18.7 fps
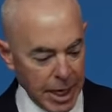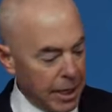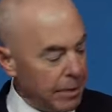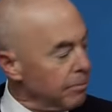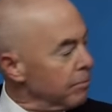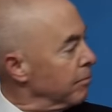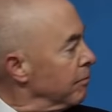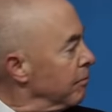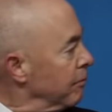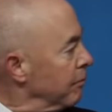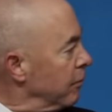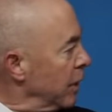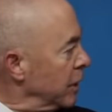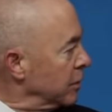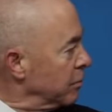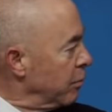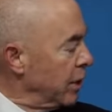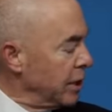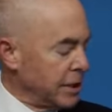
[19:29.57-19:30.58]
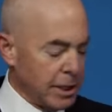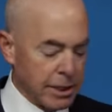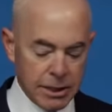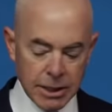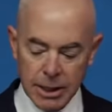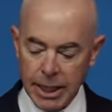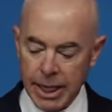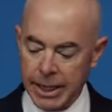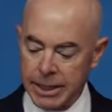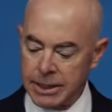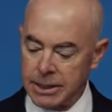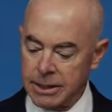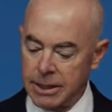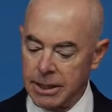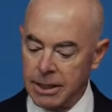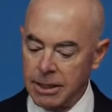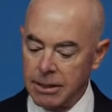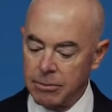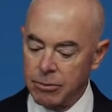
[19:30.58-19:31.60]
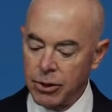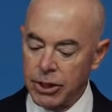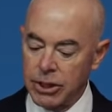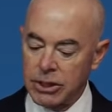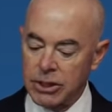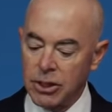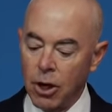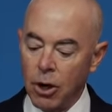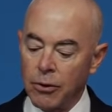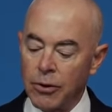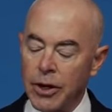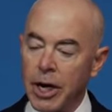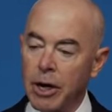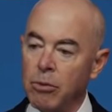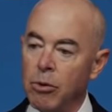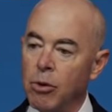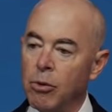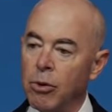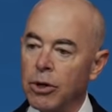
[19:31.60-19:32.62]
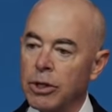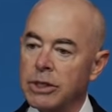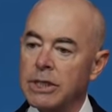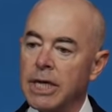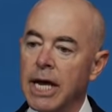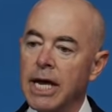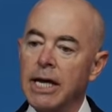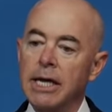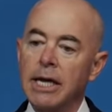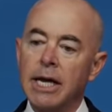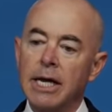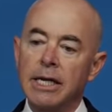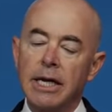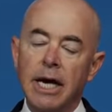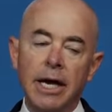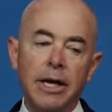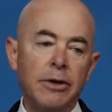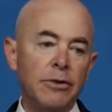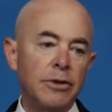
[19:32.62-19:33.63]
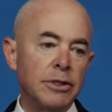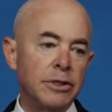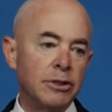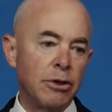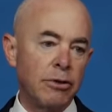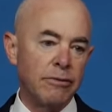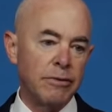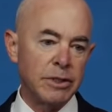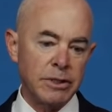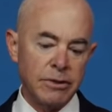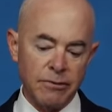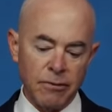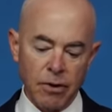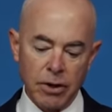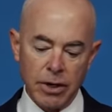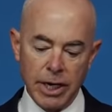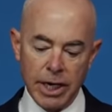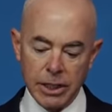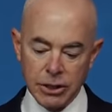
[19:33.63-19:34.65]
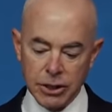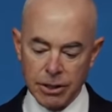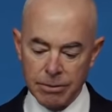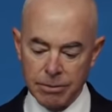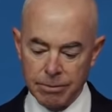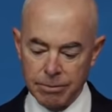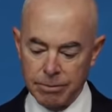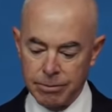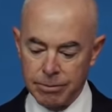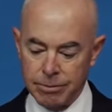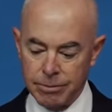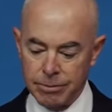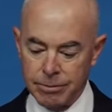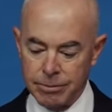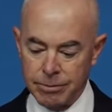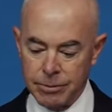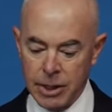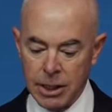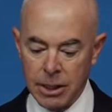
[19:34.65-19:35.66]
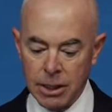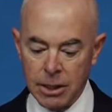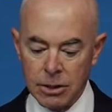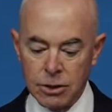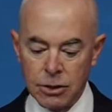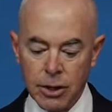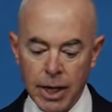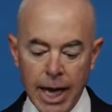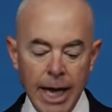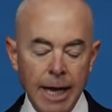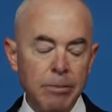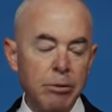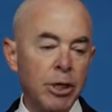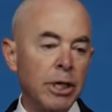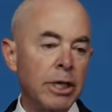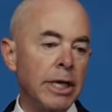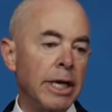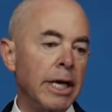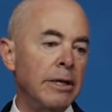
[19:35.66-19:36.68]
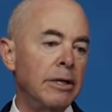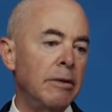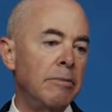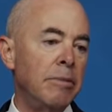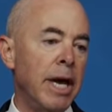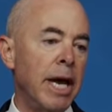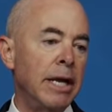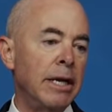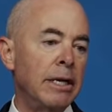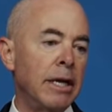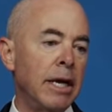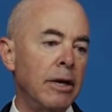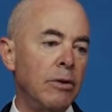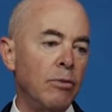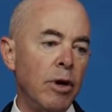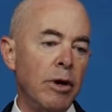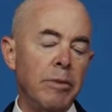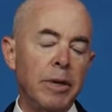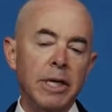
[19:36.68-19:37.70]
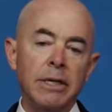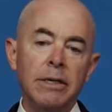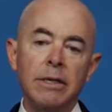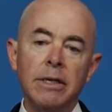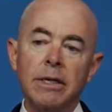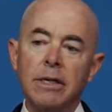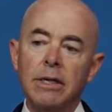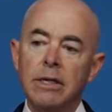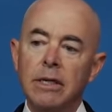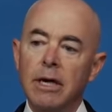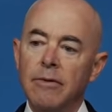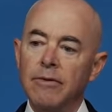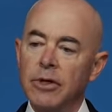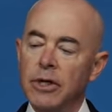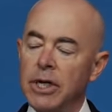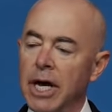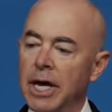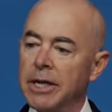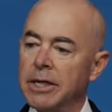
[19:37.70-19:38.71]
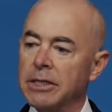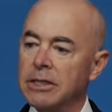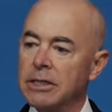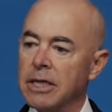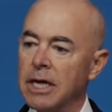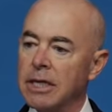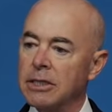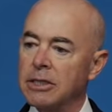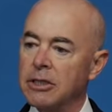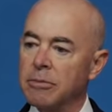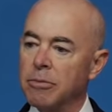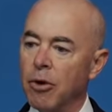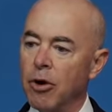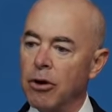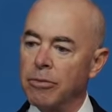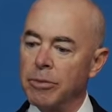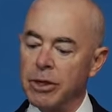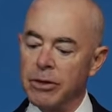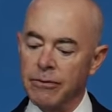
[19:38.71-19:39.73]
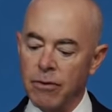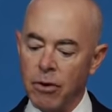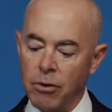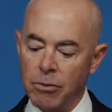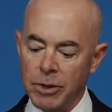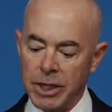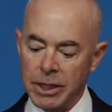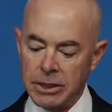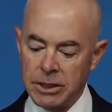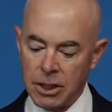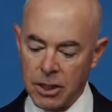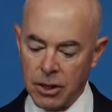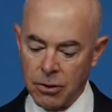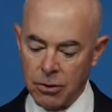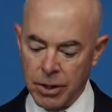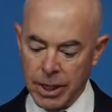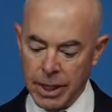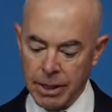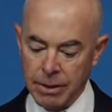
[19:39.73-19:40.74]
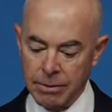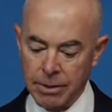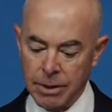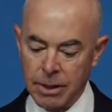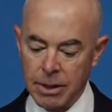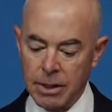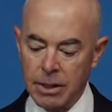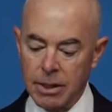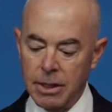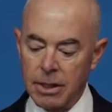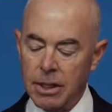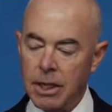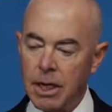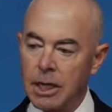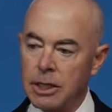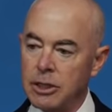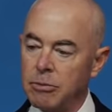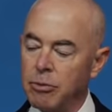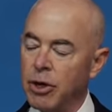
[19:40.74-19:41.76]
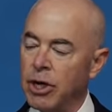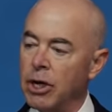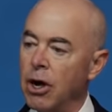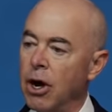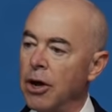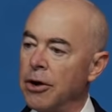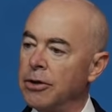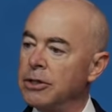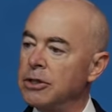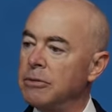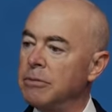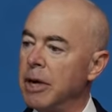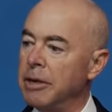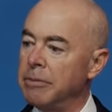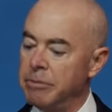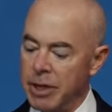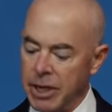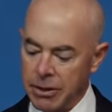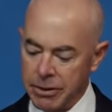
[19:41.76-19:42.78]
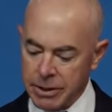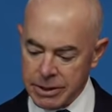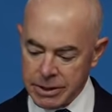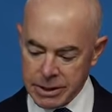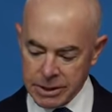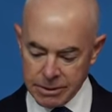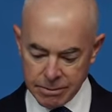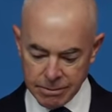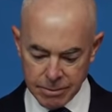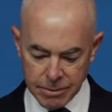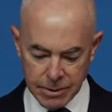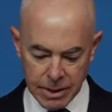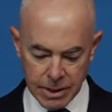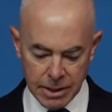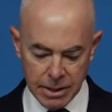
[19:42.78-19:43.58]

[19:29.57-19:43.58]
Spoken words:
Madam Vice President-elect, please know that I will work day and night in the service of our nation to ably lead the men and women of the United States Department of Homeland Security and to bring honor to my parents